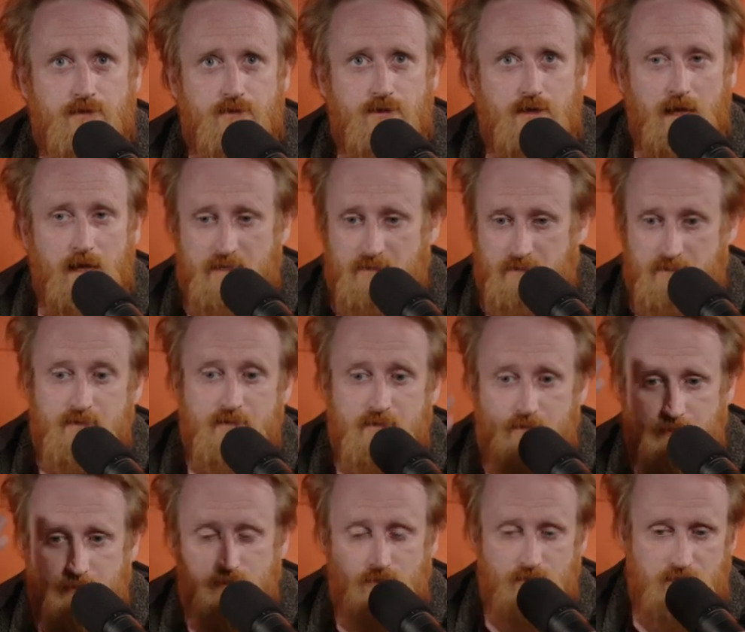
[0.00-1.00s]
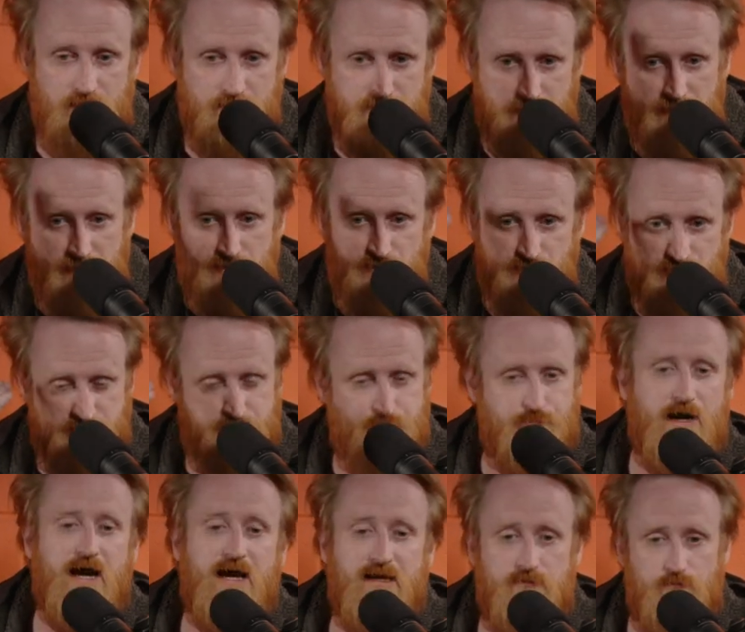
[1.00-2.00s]
and he, he he just
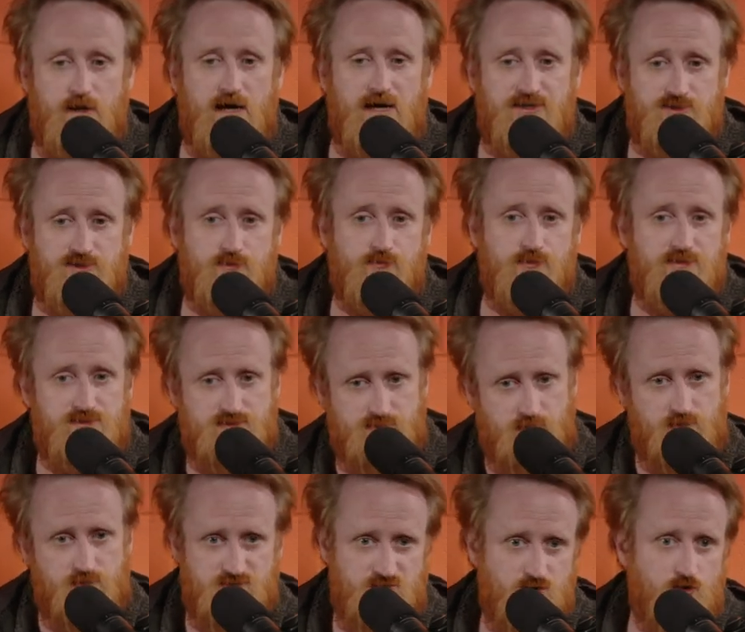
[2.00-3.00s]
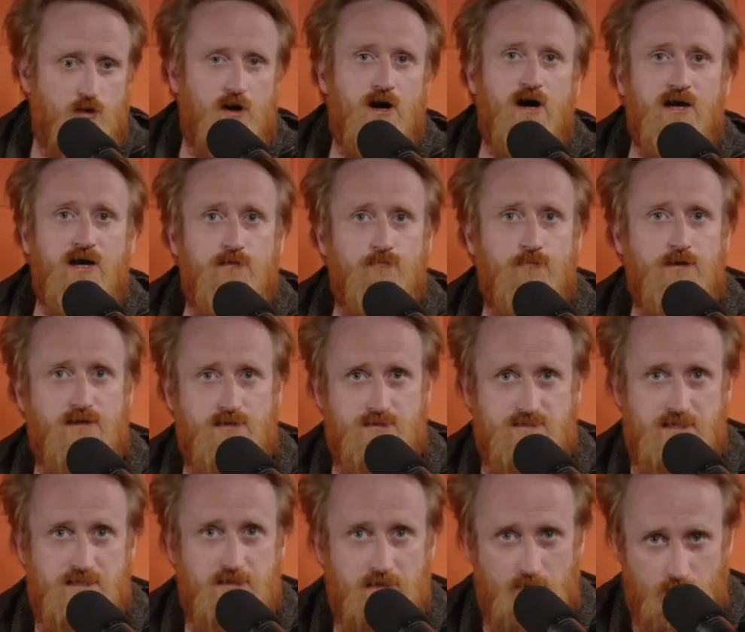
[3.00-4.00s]
biologically starts crying
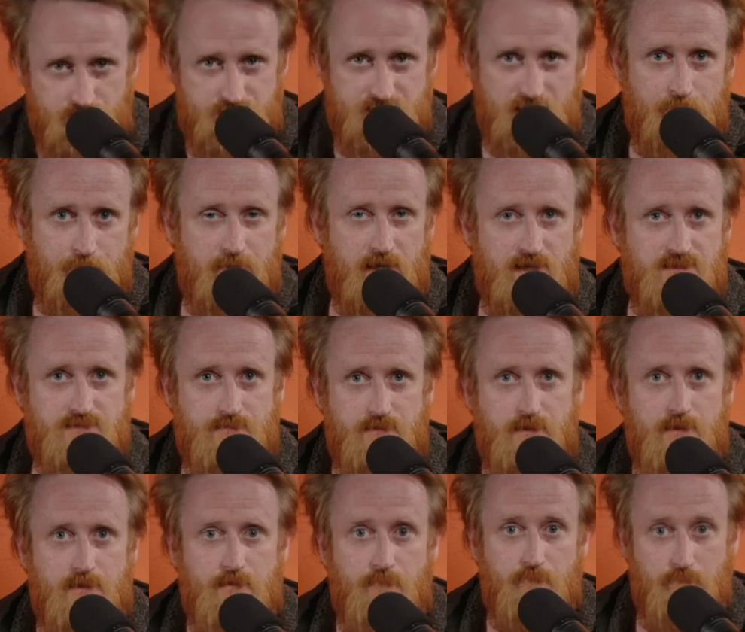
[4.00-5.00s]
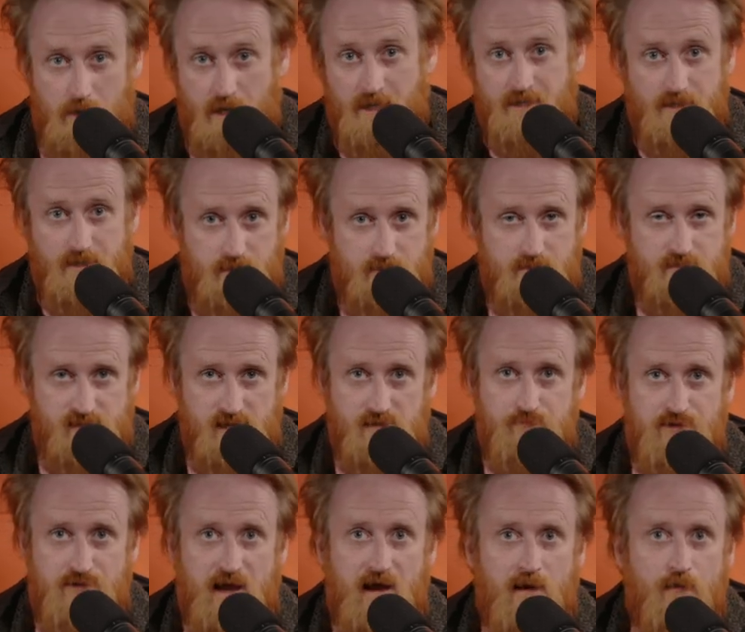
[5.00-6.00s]
because he knows that makes money
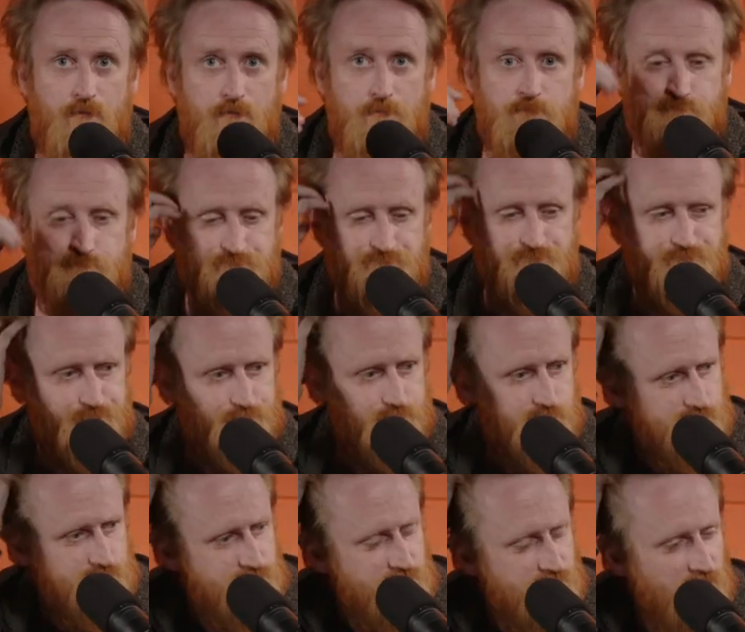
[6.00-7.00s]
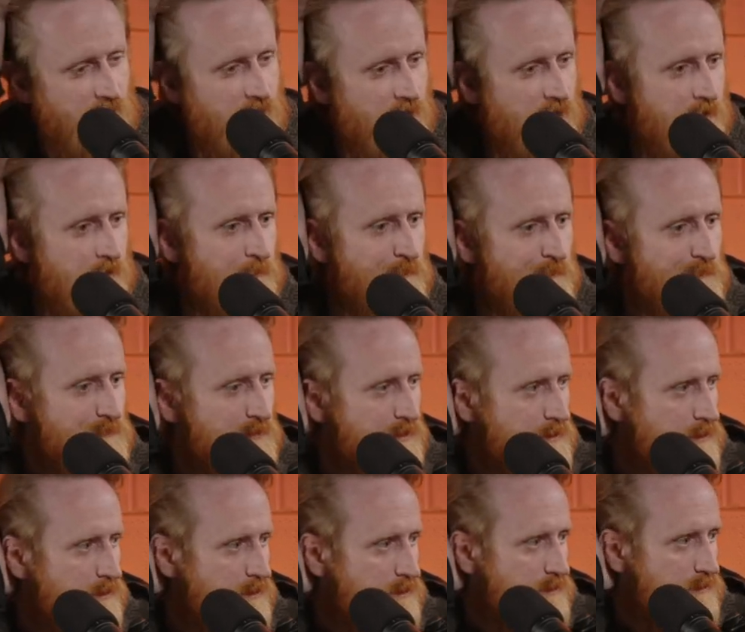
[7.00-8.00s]
deep down um
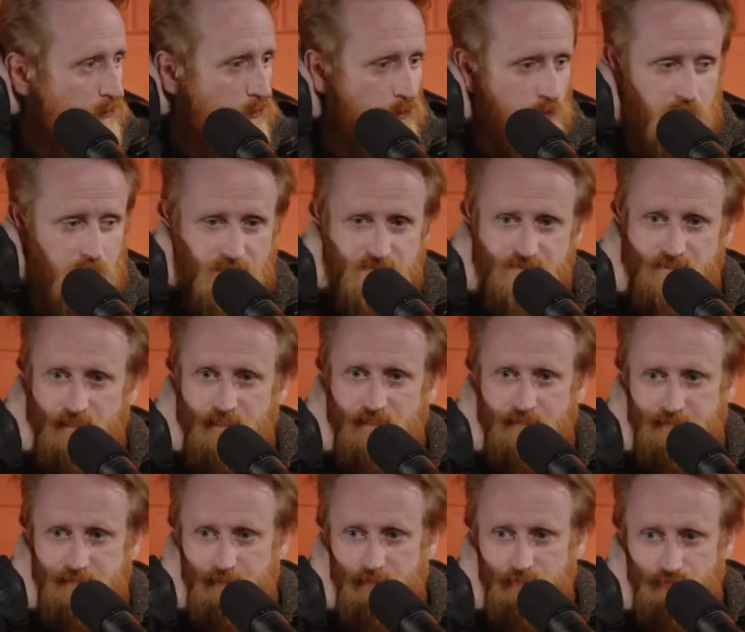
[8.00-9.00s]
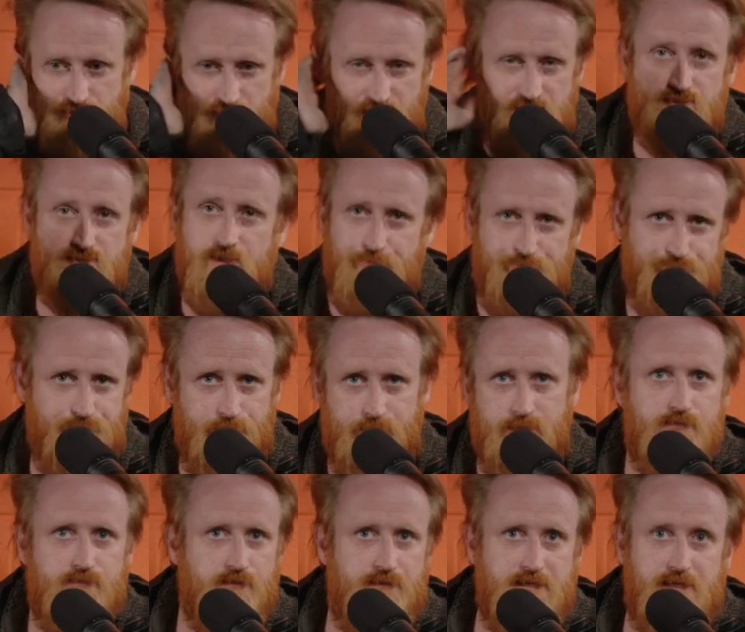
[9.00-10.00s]
or is it just
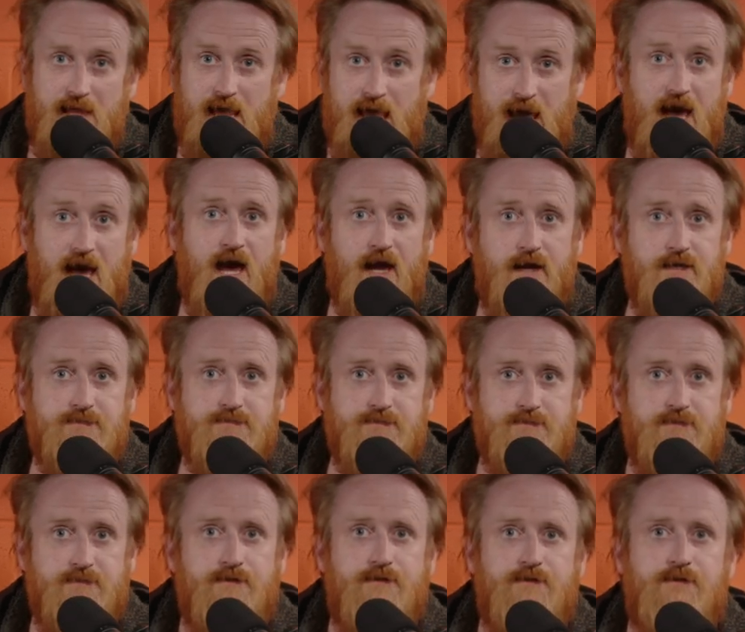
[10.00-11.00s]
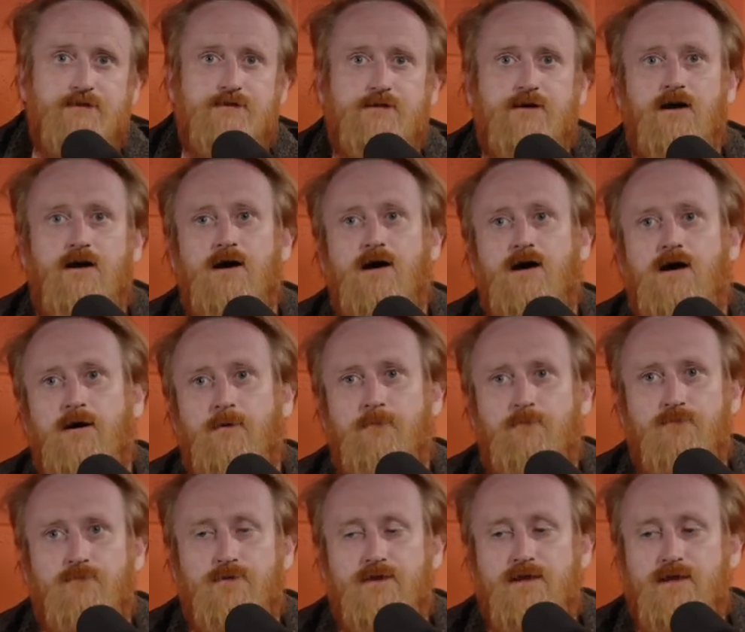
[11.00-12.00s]
completely an act
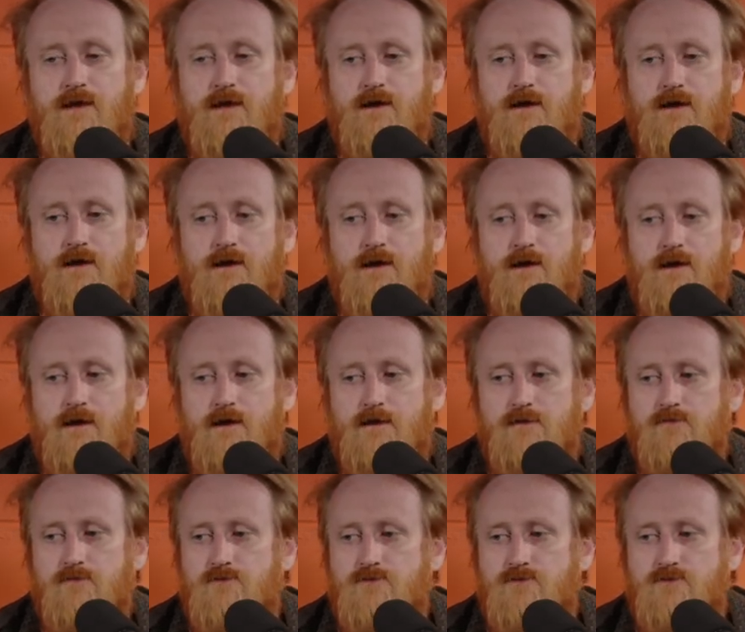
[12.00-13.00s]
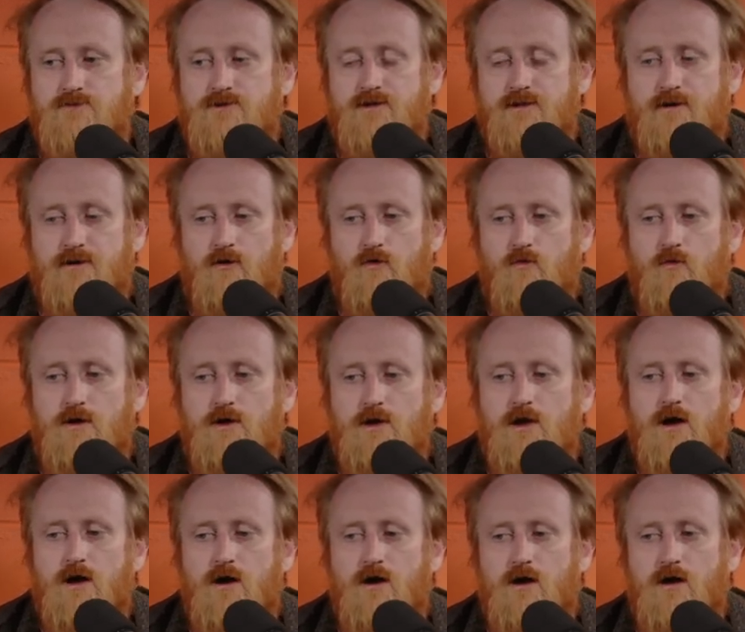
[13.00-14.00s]
um uh, you know
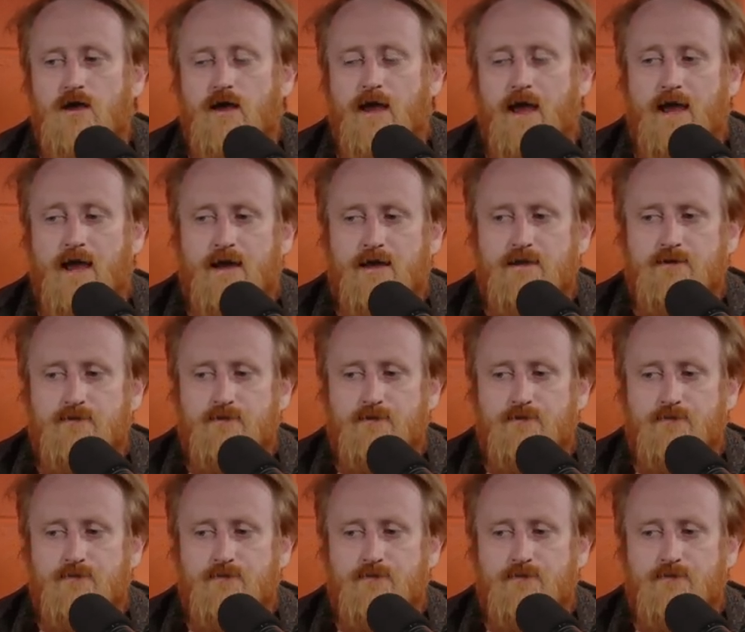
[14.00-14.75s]
and